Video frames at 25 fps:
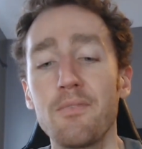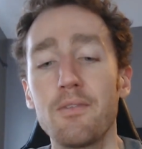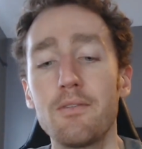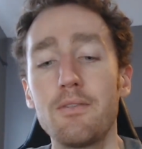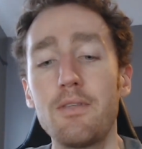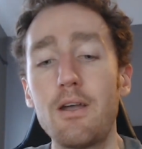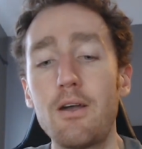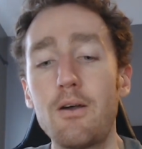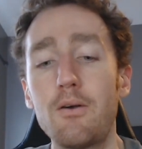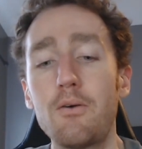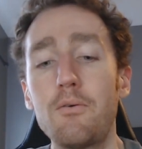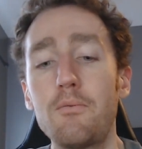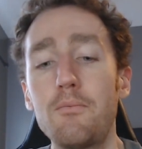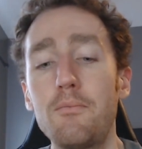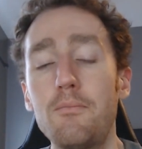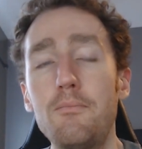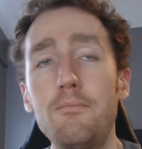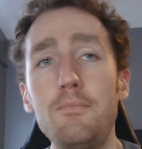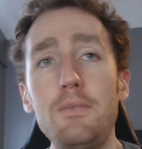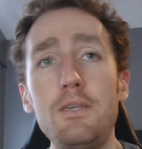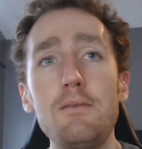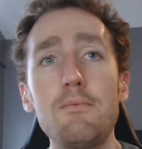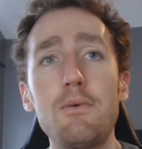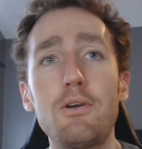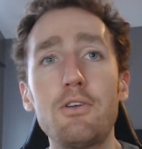Now,
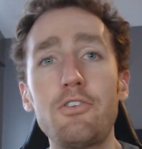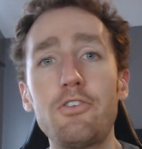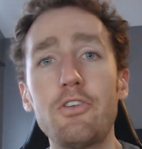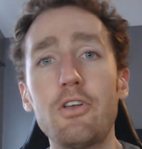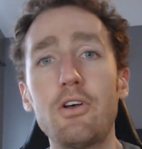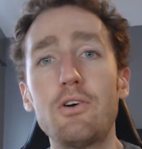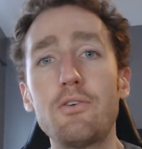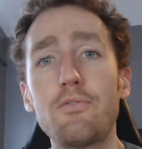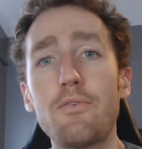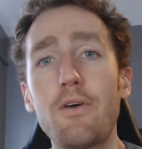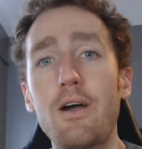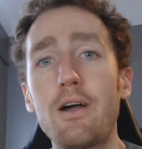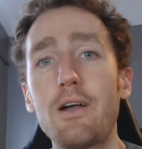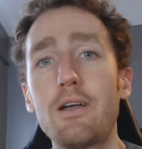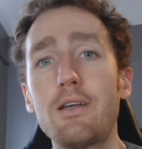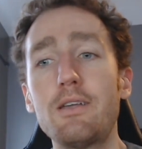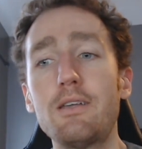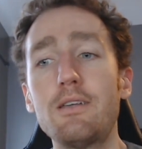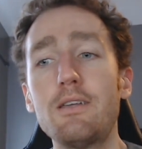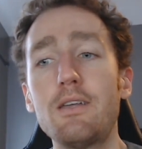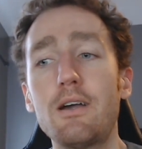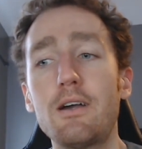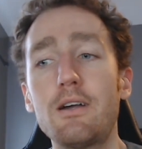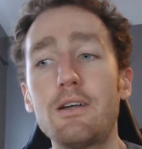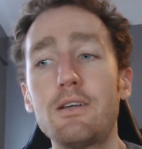me myself,
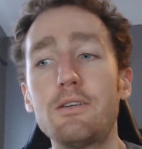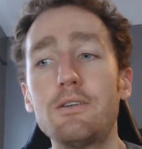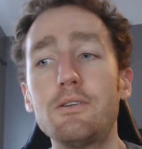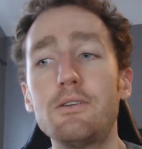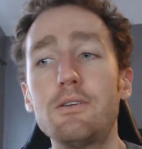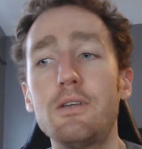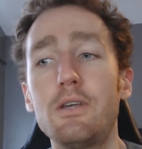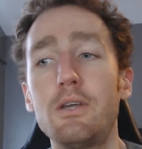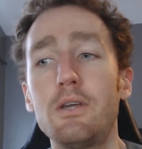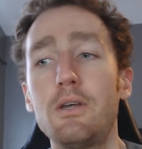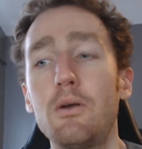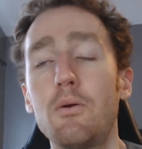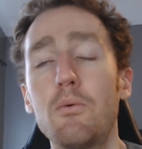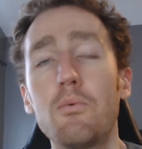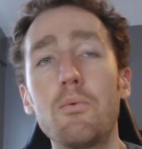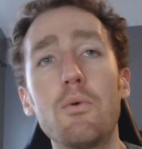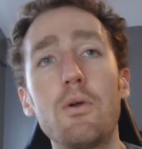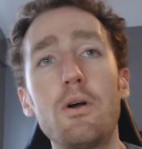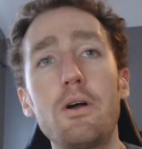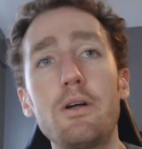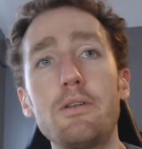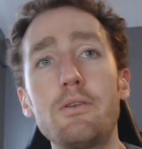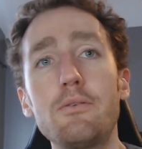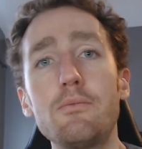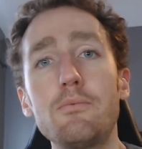I
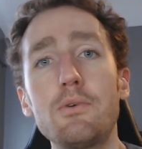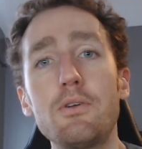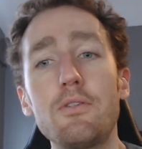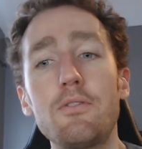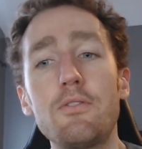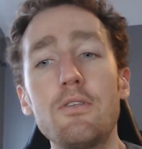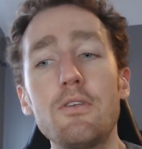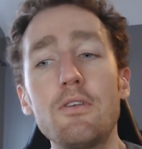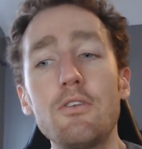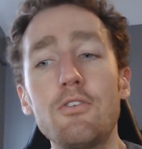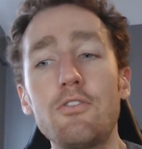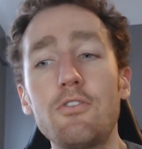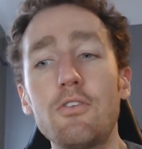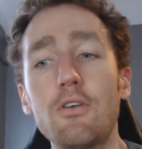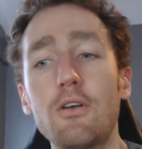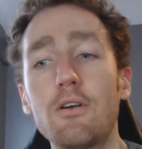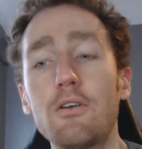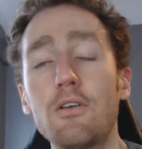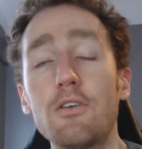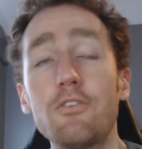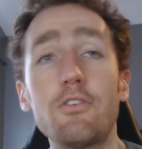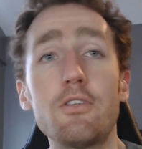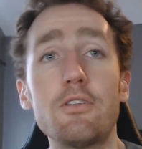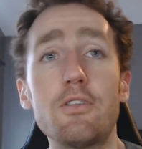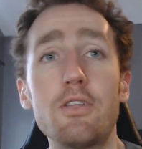run with this
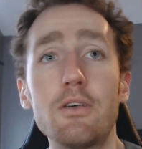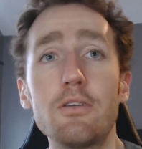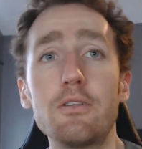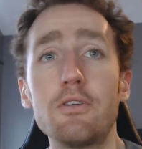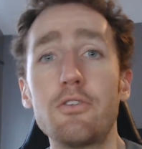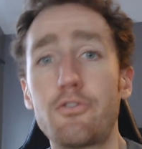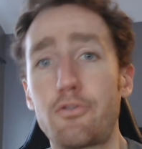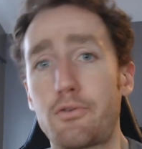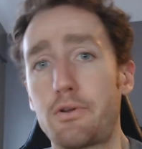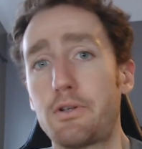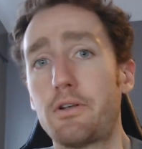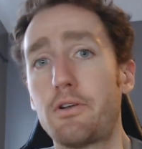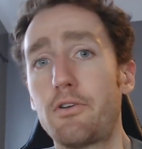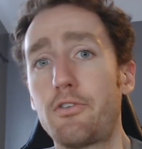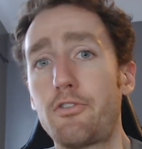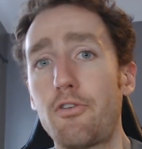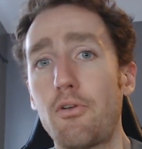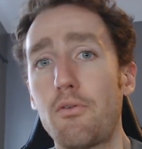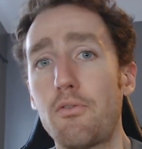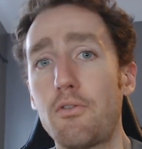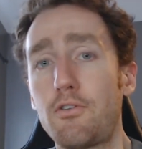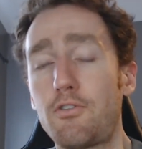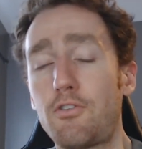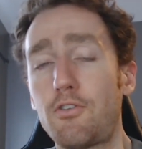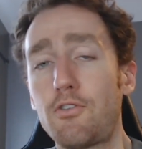as a daily trainer shoe.
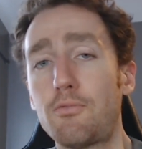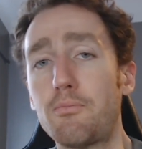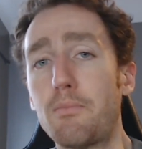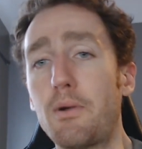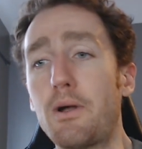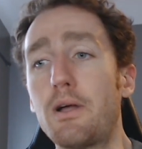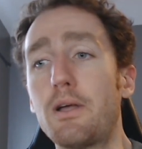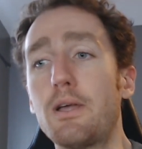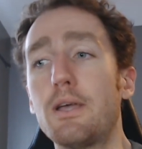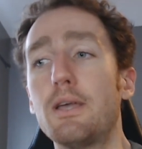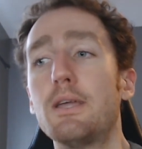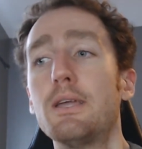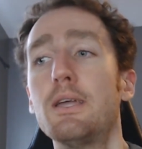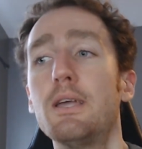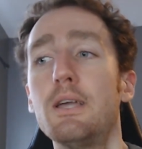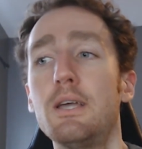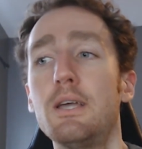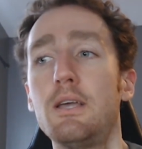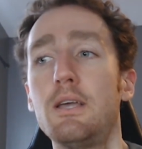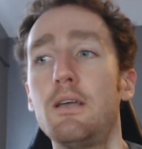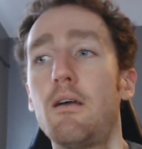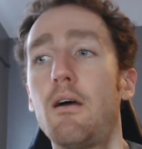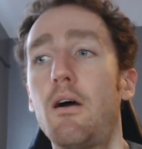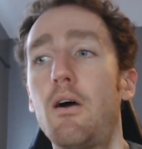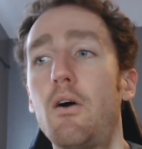This is my
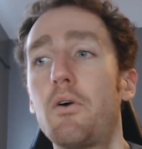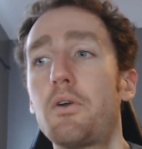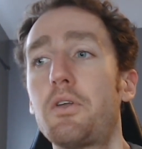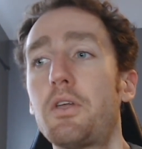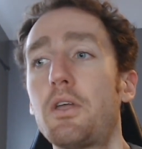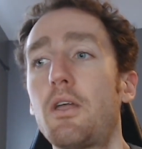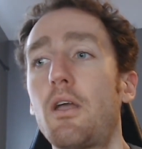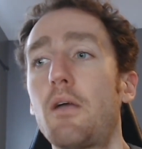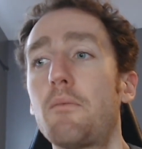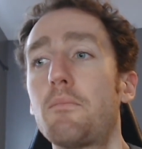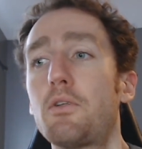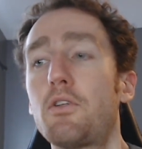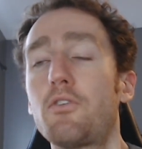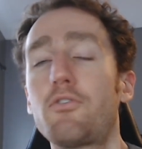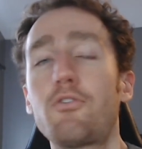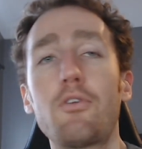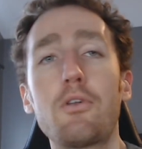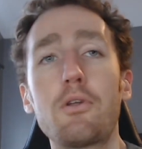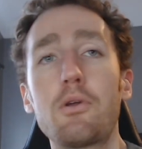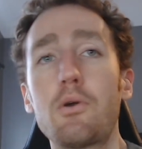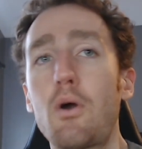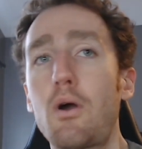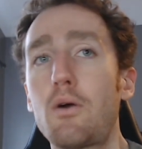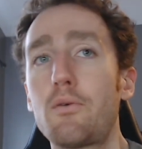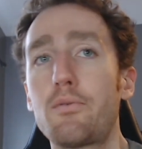okay, I'm just going
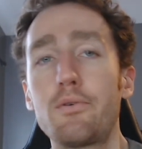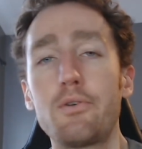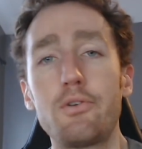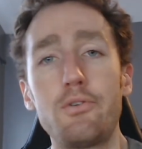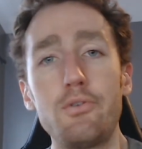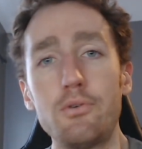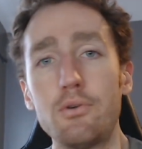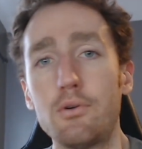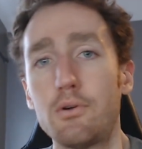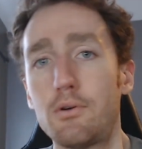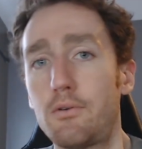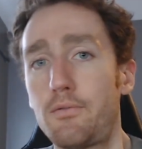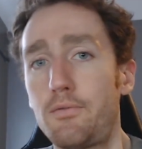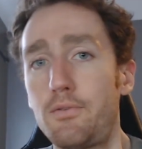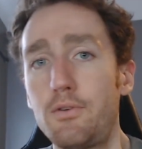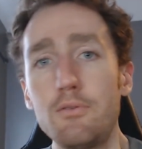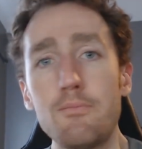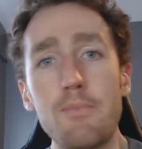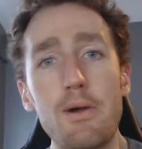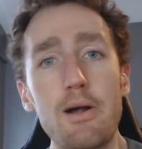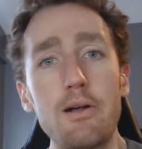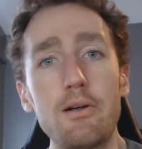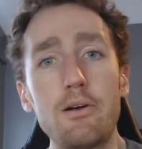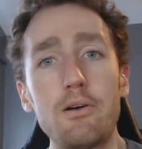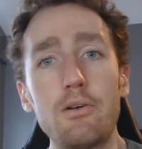to go out for do a few
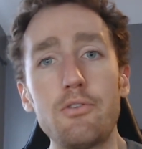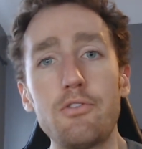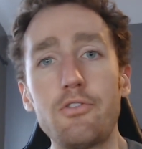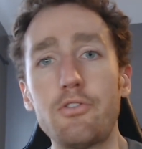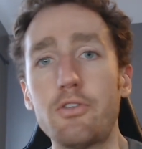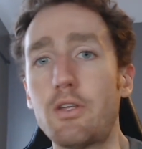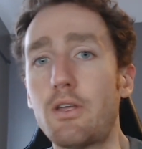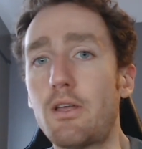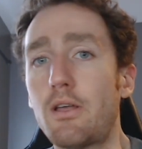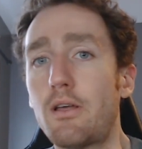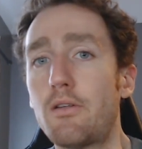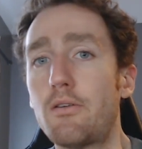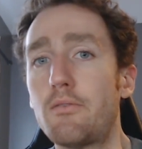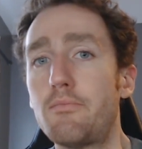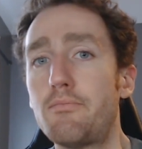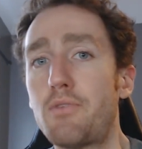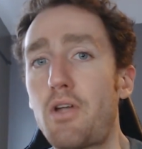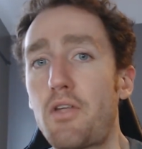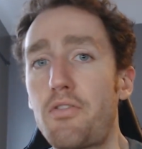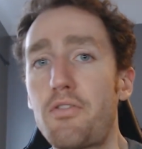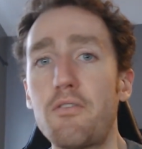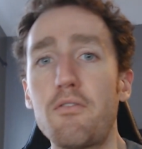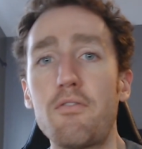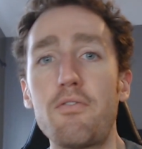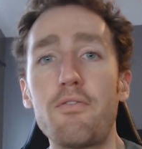miles and
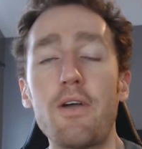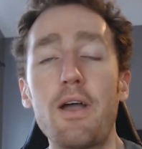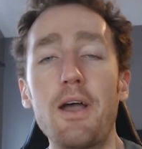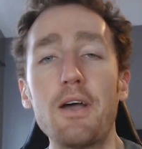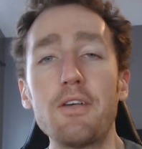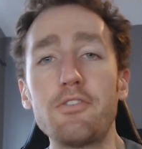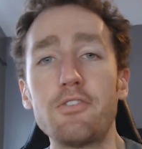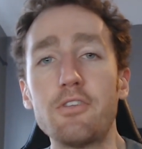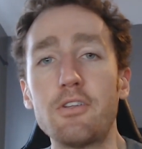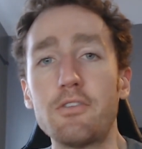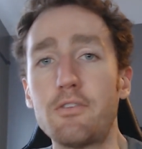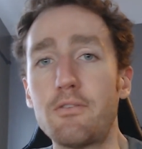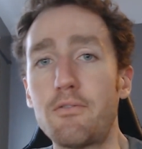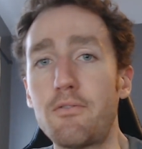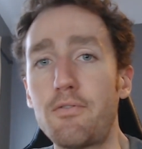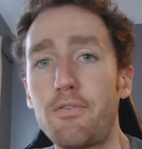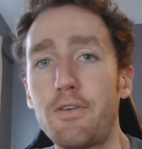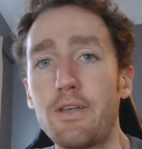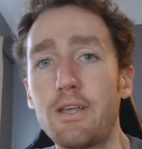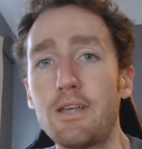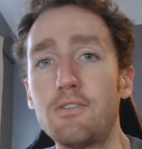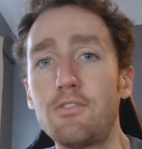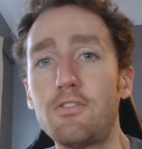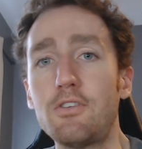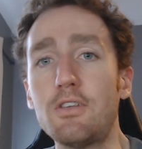nothing fast, nothing
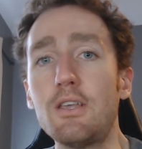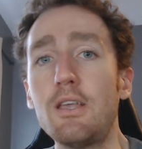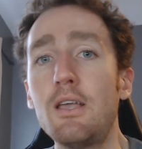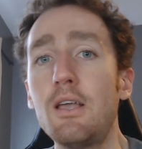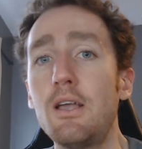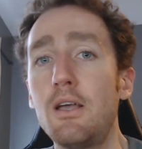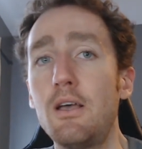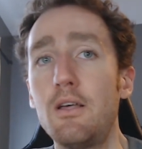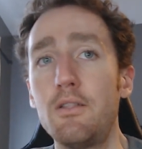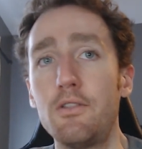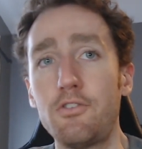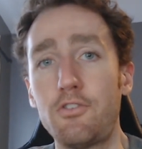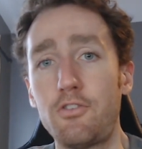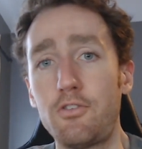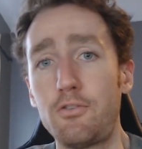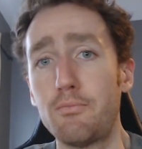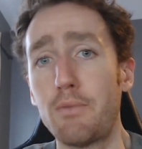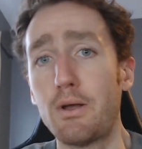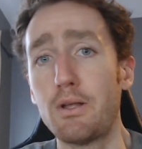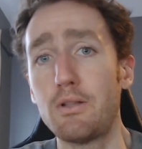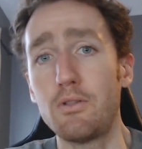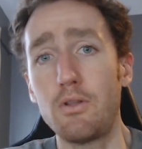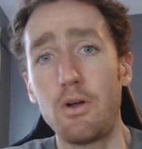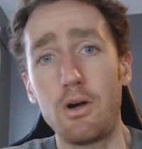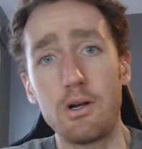fancy. This is my
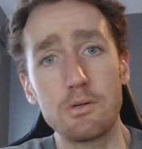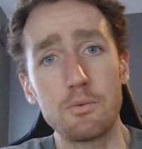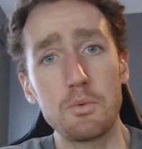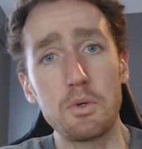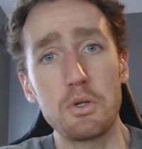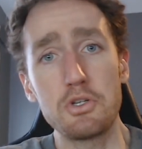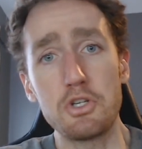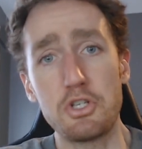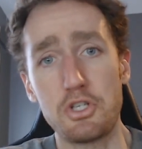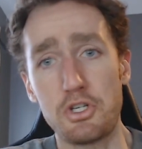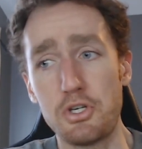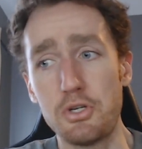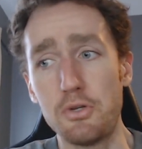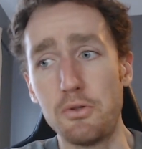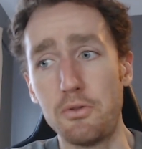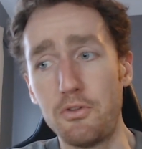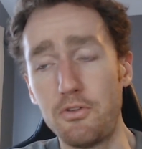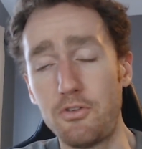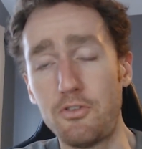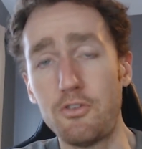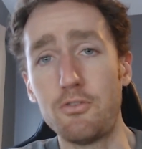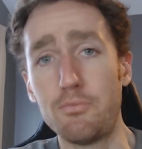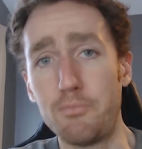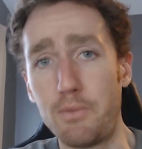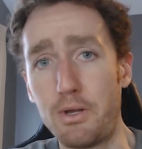long run shoe.
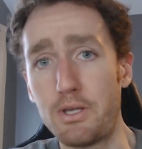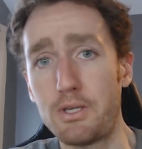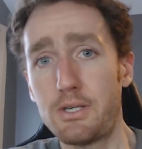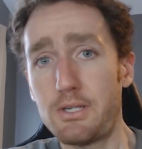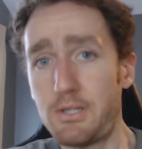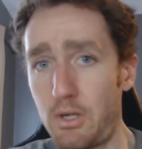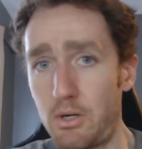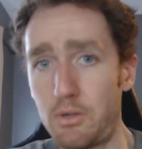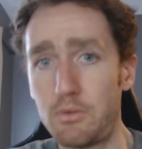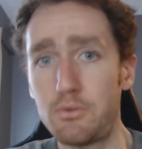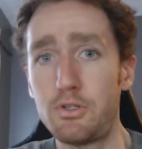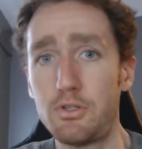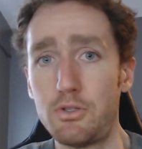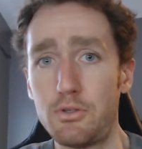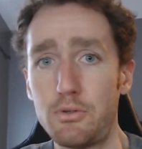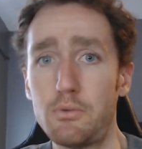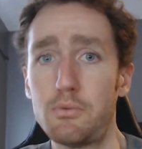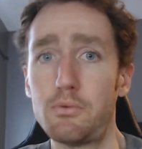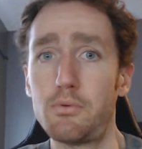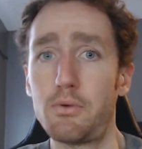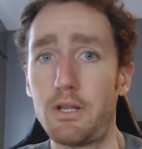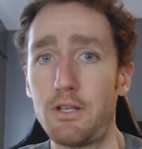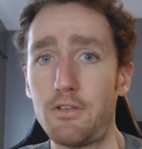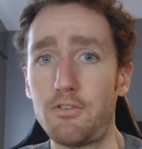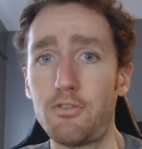This is my go-to
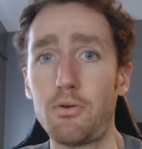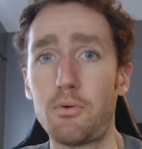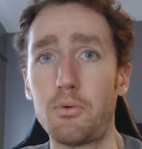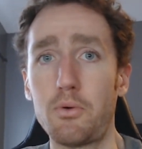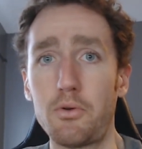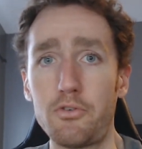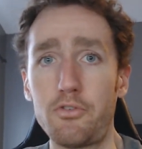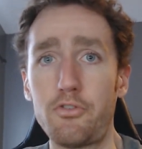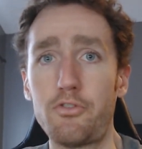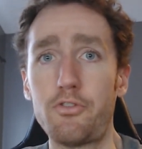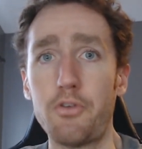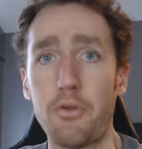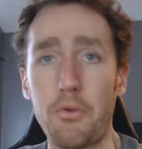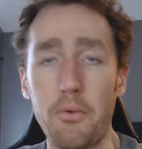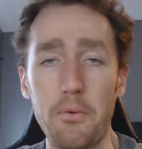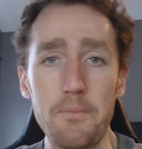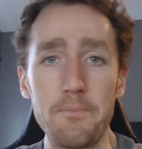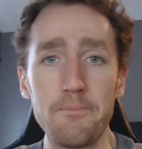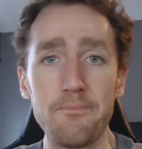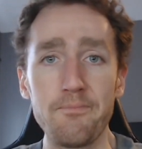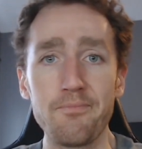racehorse shoe.